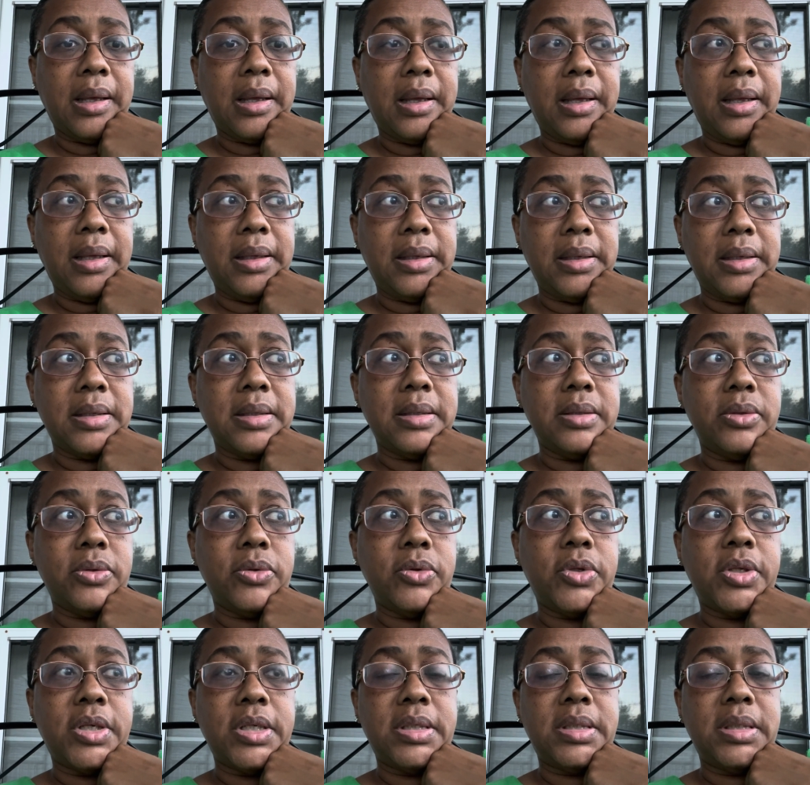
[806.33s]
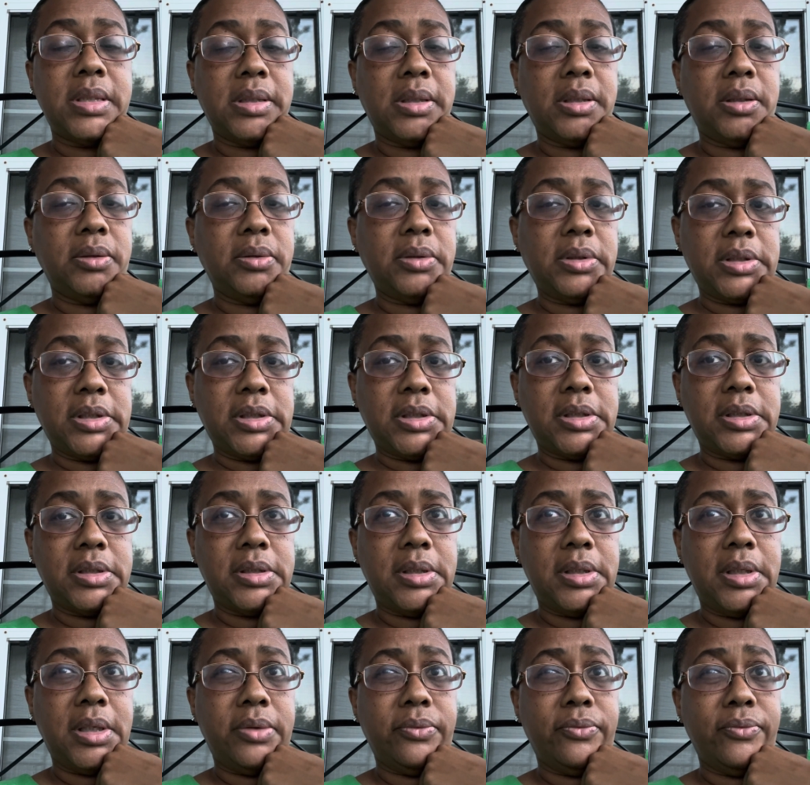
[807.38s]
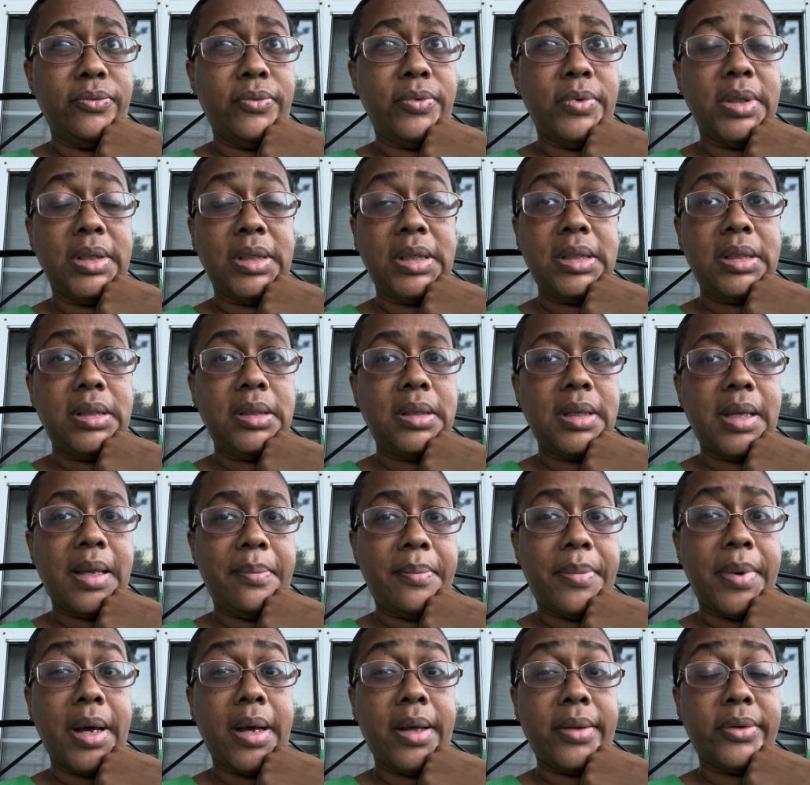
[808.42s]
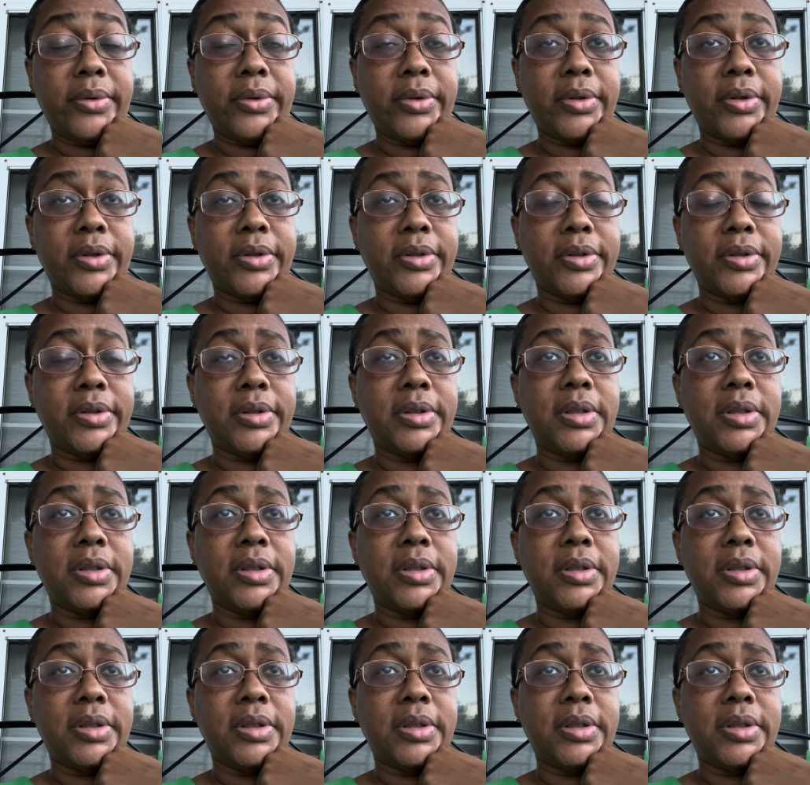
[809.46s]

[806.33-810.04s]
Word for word: And you could tell that she, it really had bothered her,